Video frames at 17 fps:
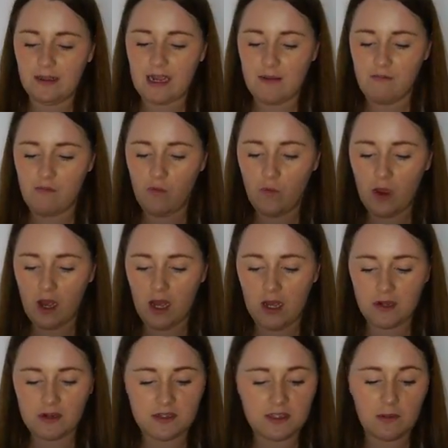the camera
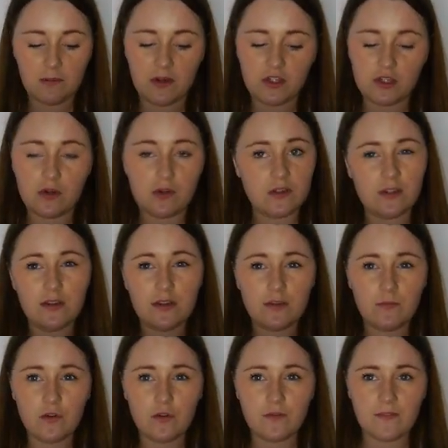works so my shots
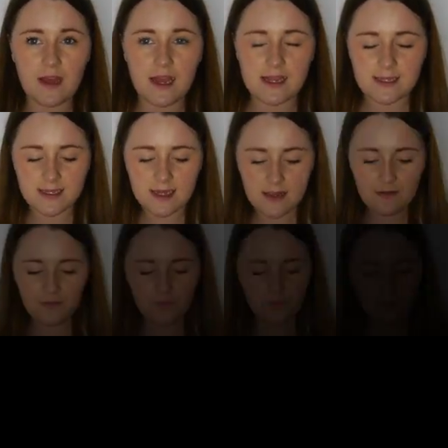look more effective.